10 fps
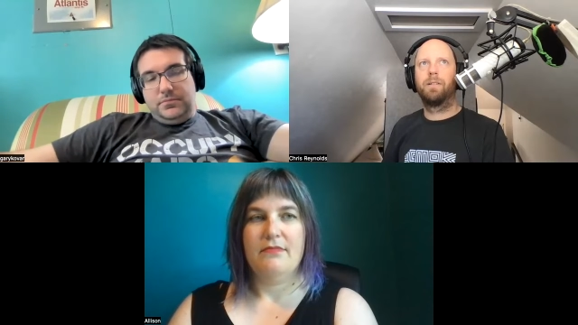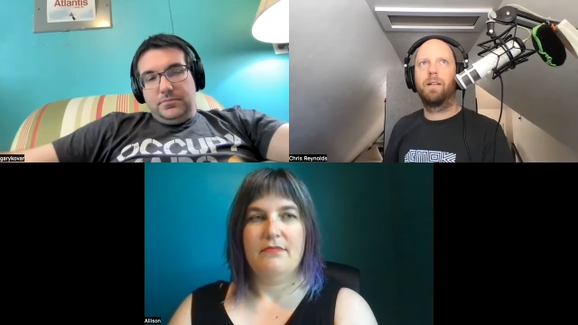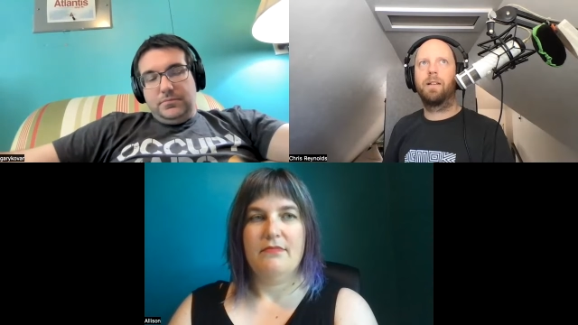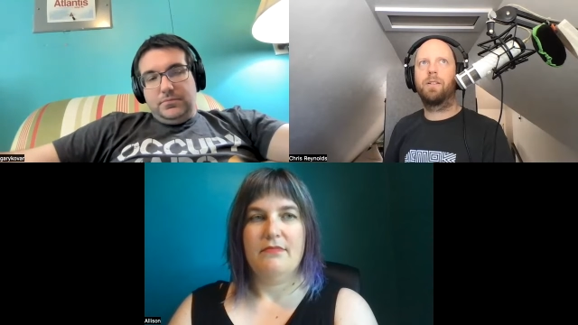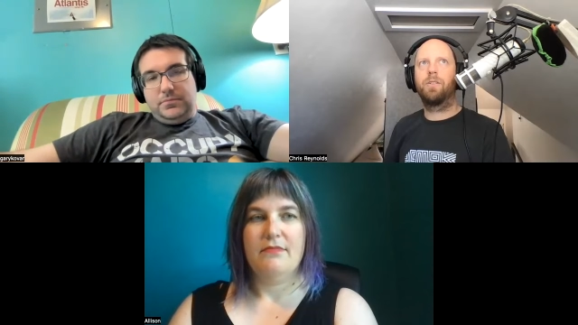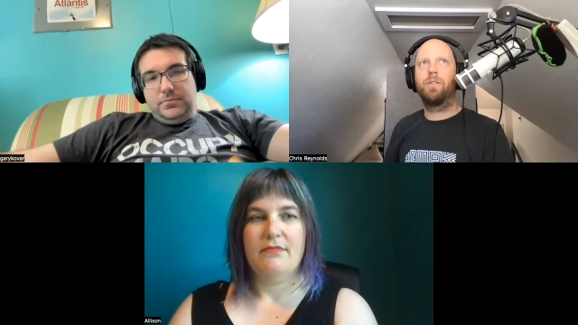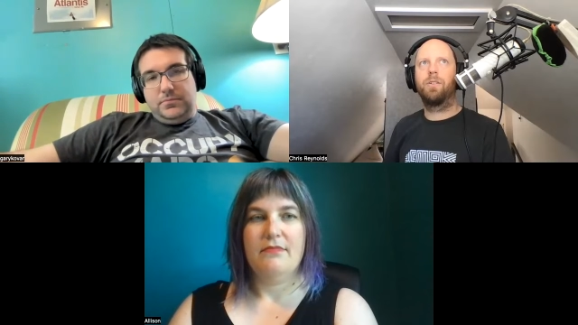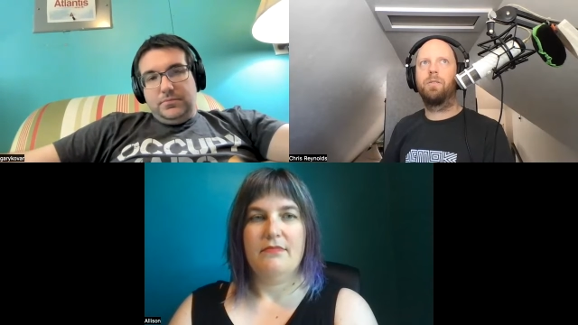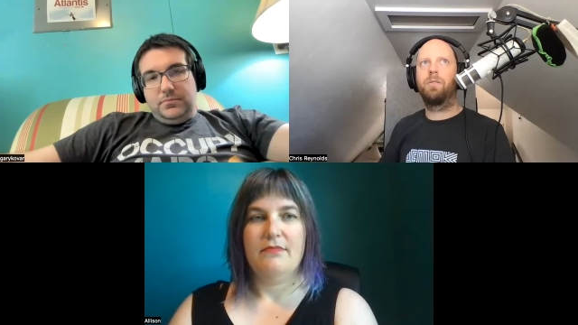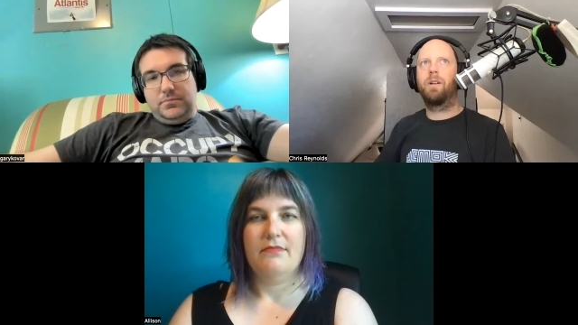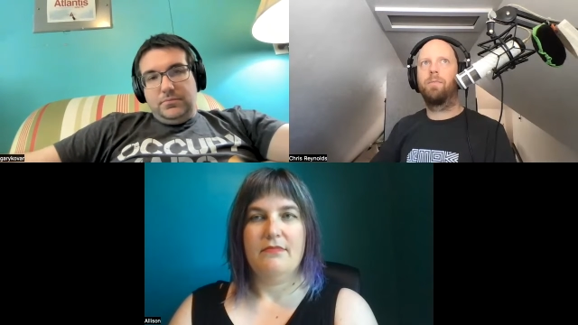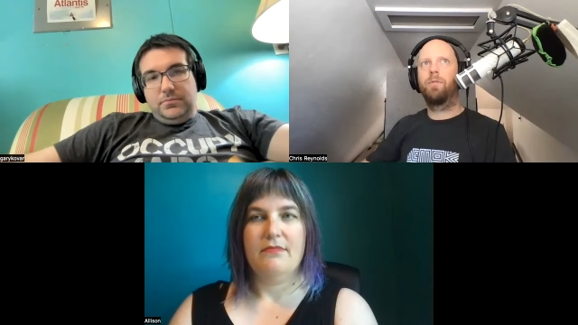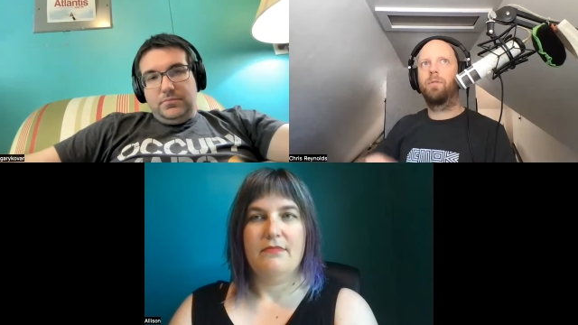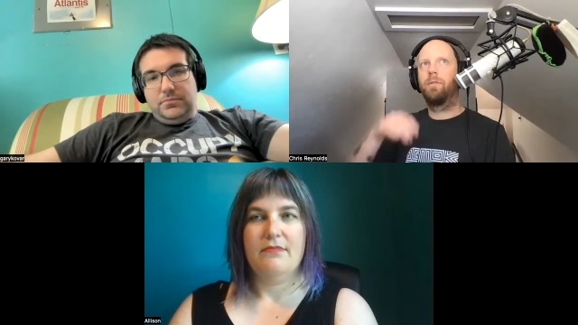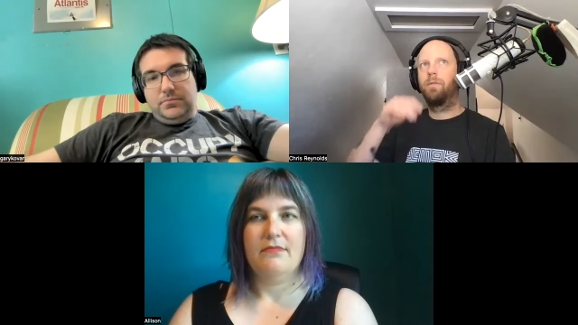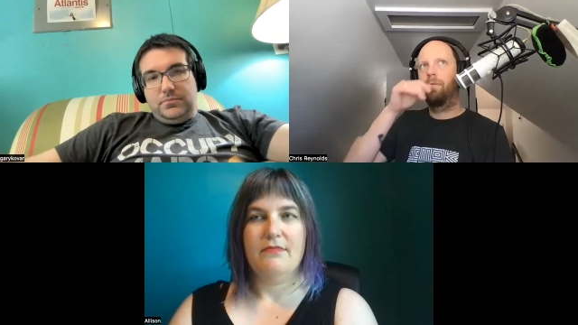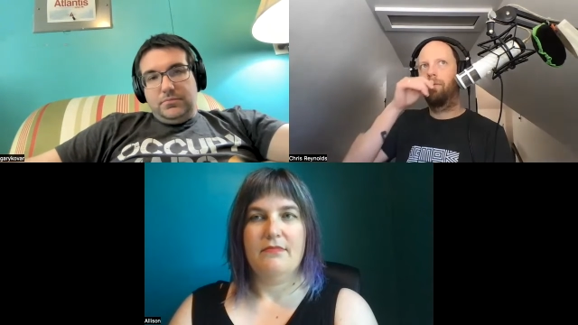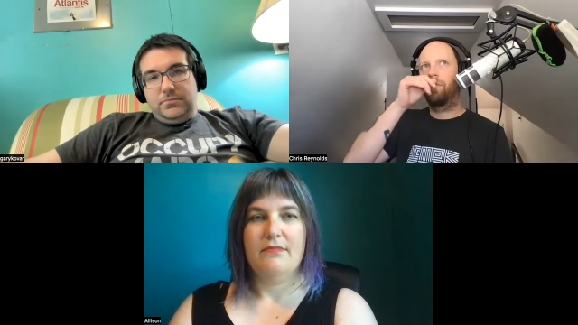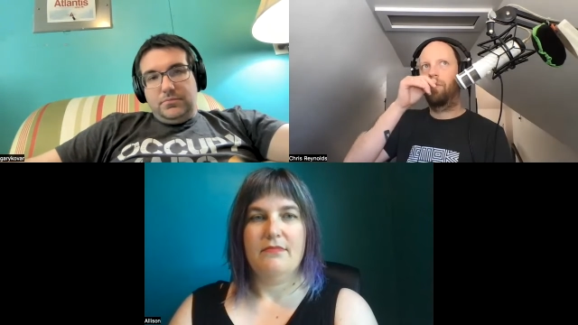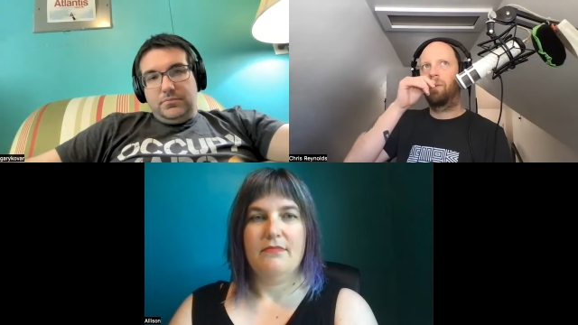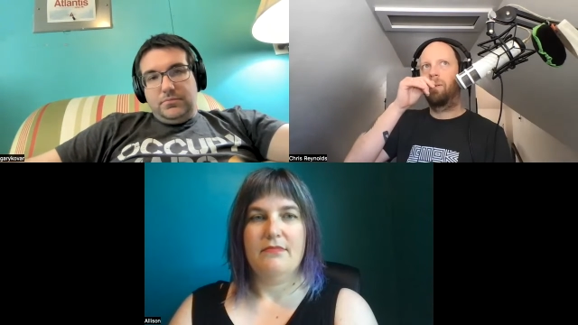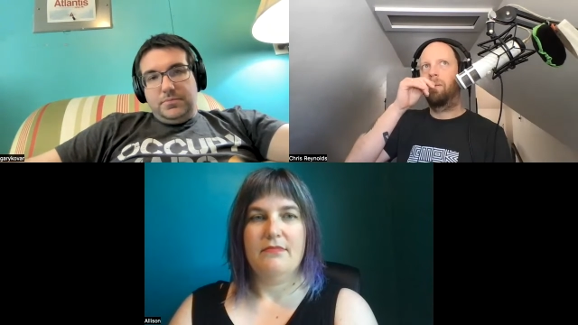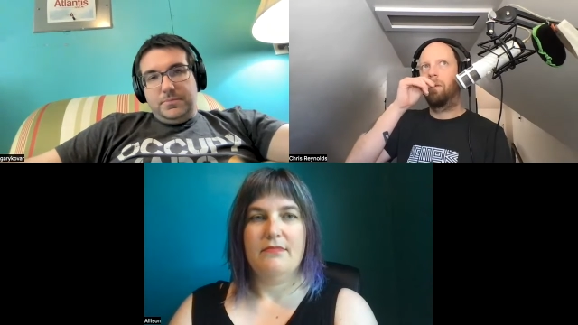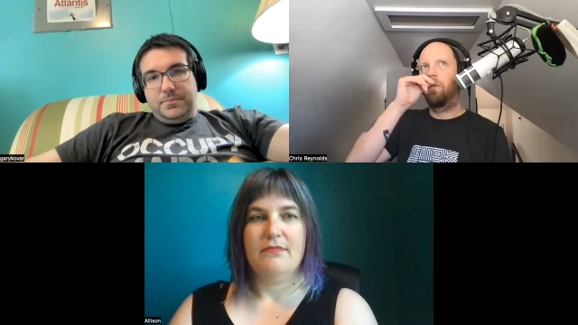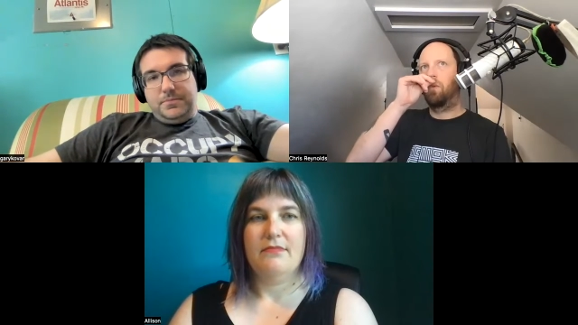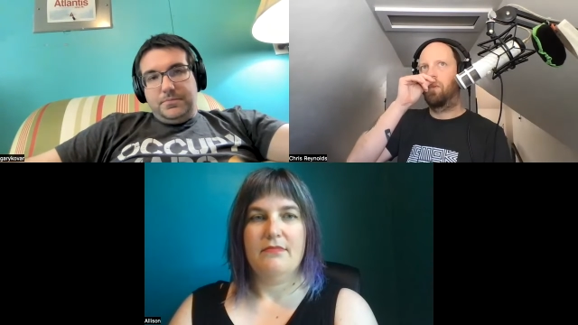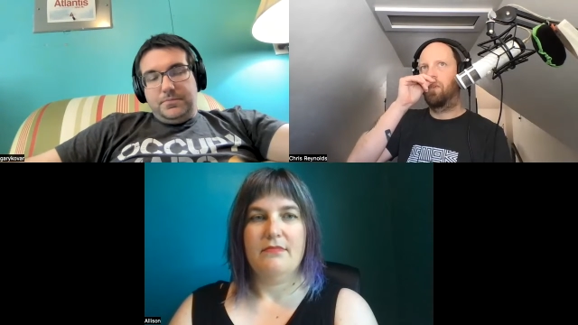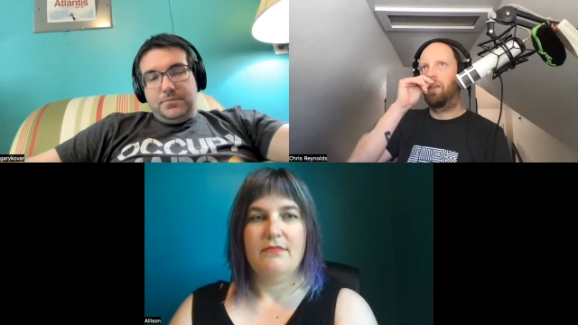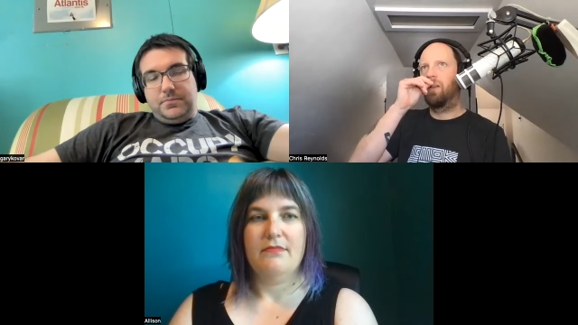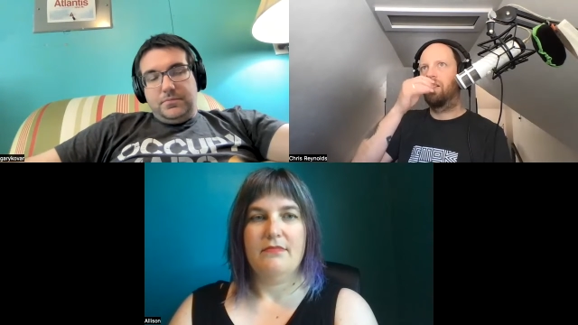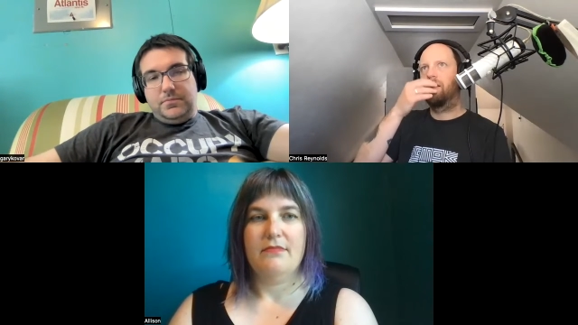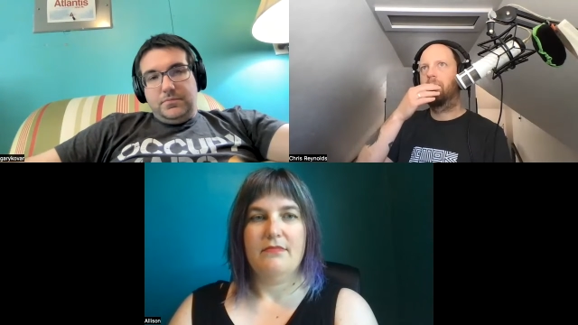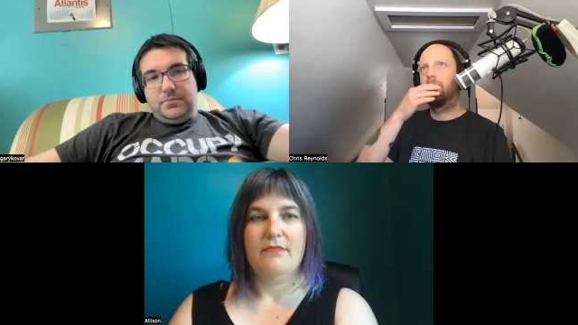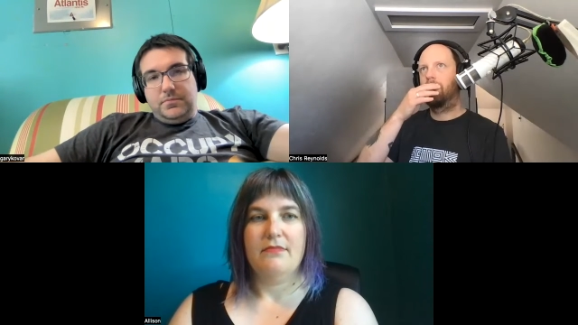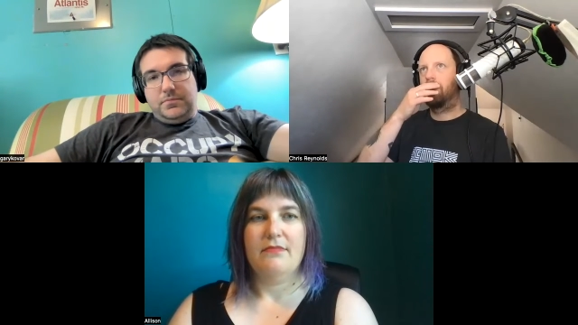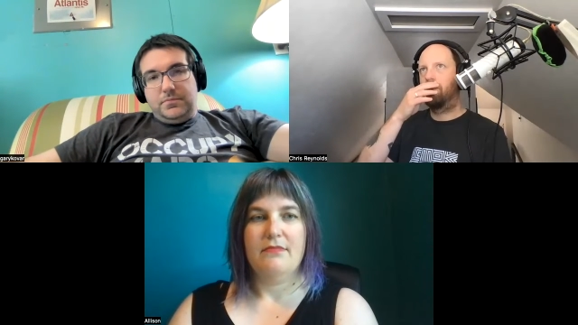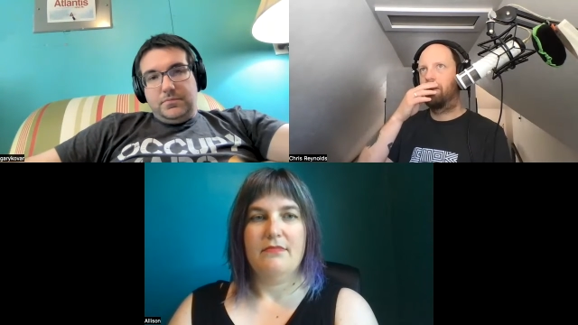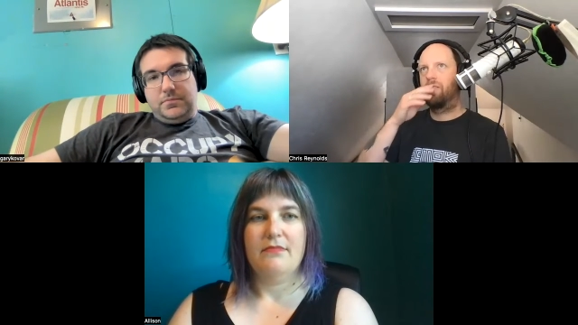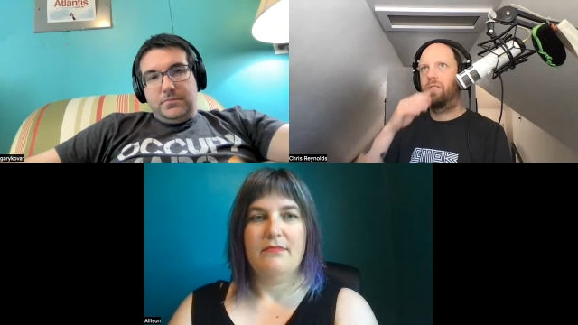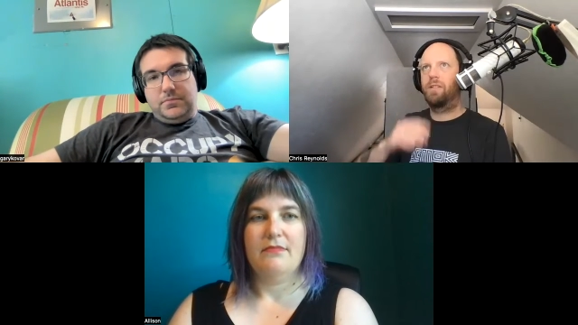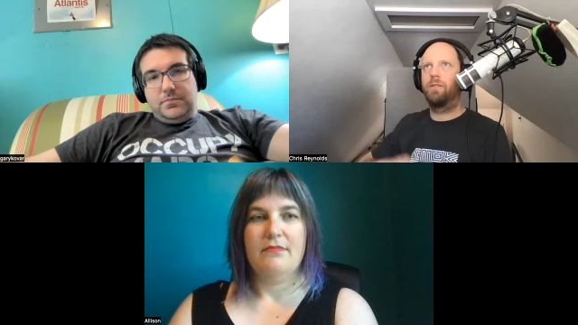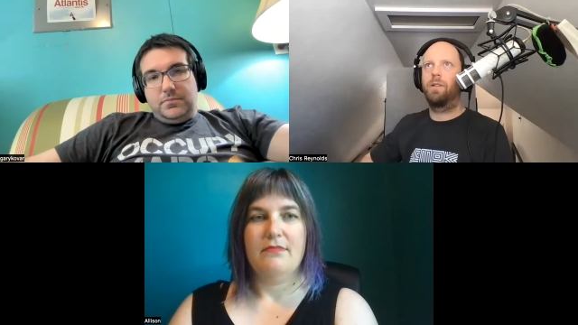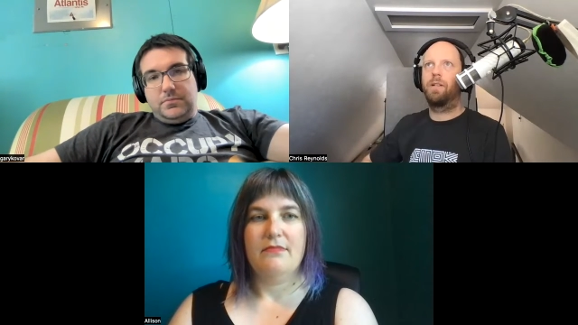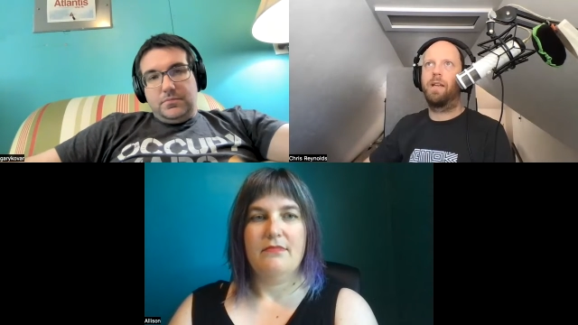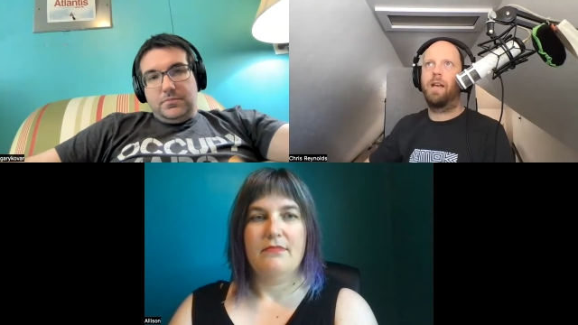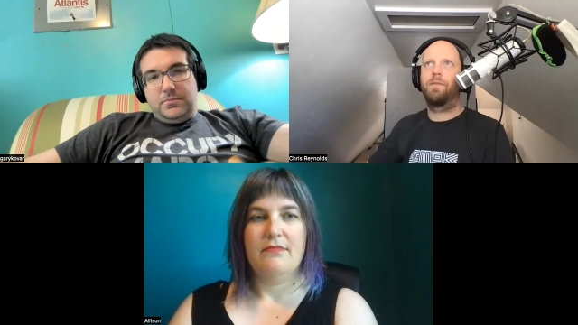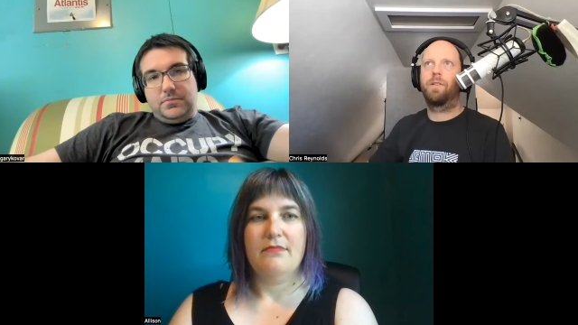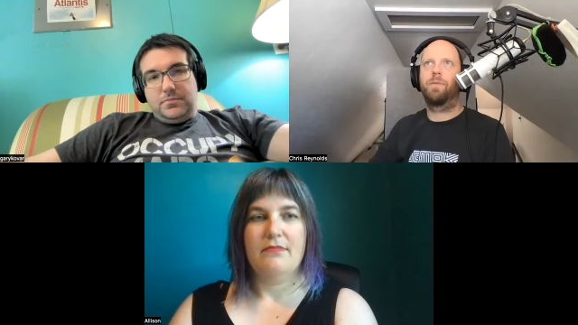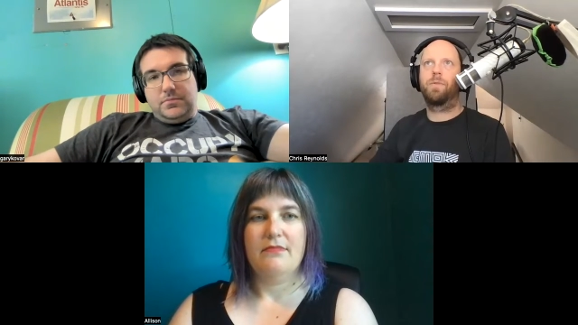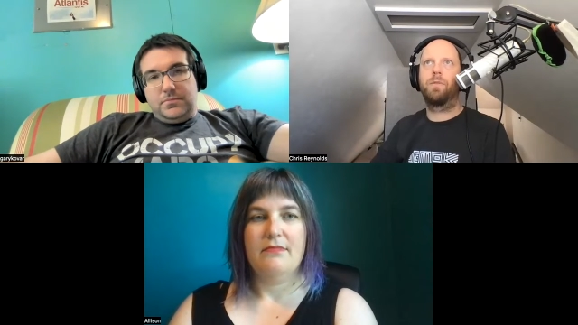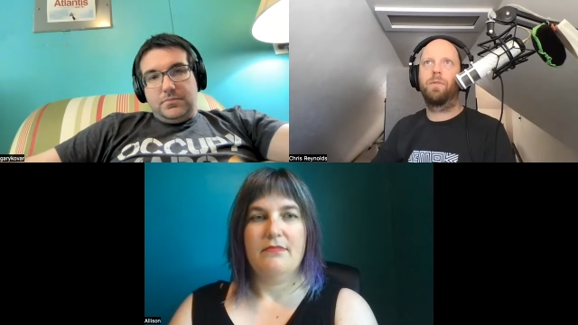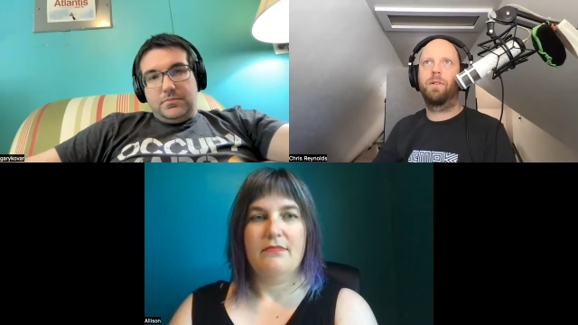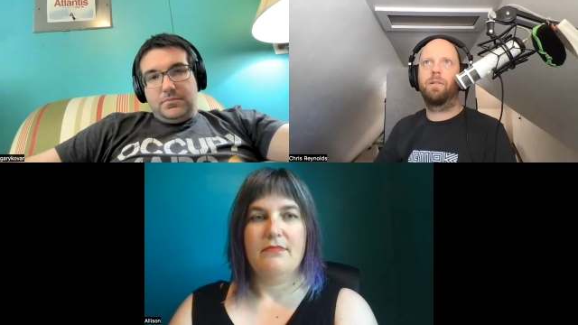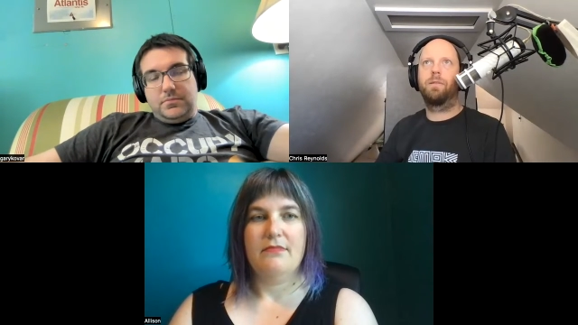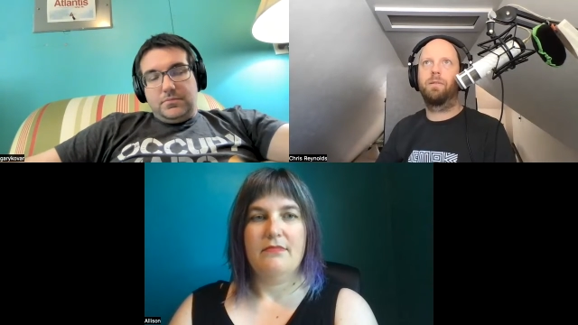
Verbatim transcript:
Speaker 1: I guess you could do copper for over the long distances, but you'd still need to have some sort of a,